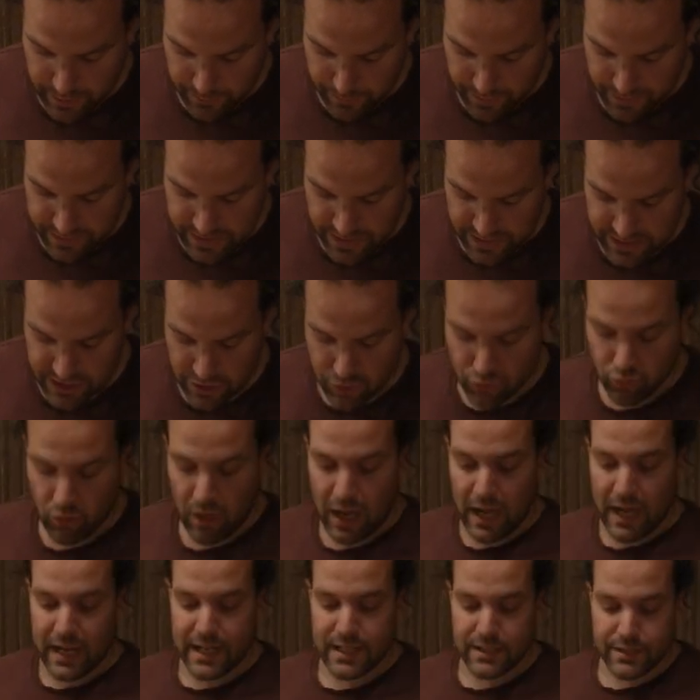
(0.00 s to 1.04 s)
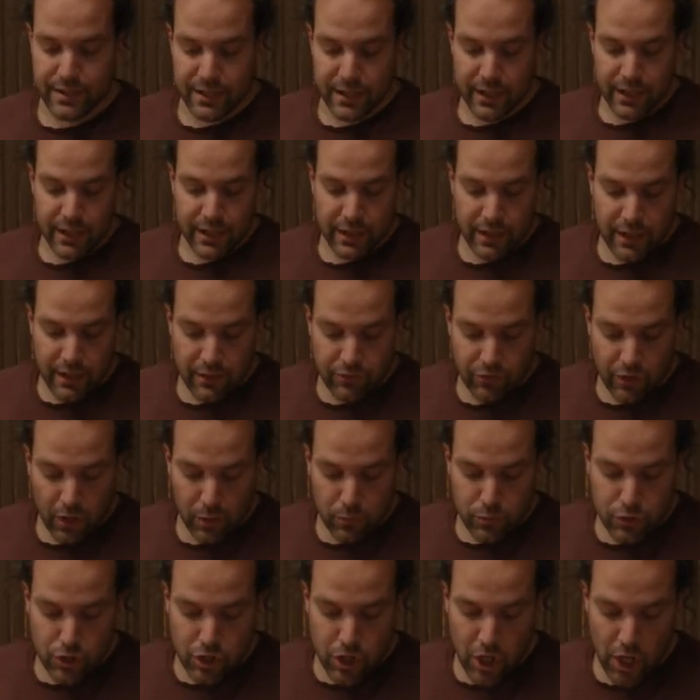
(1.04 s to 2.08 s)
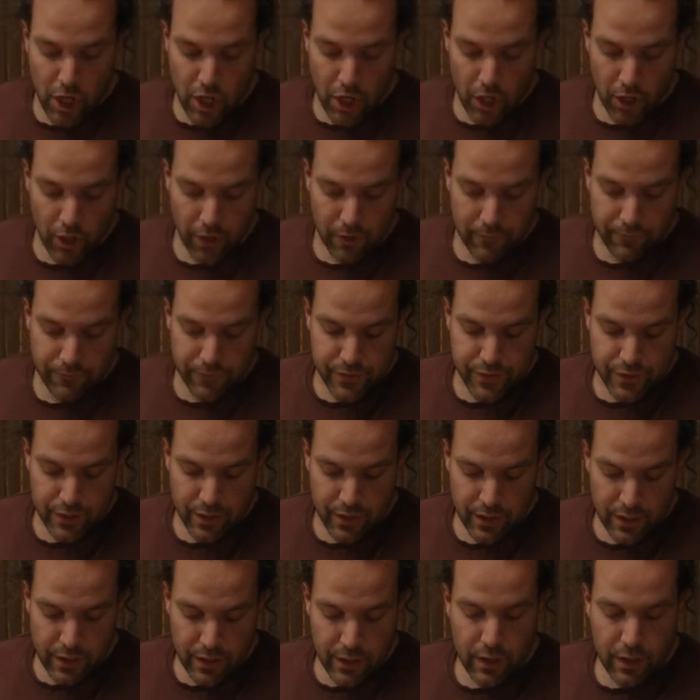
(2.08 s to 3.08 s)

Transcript: Because as it dries, those curves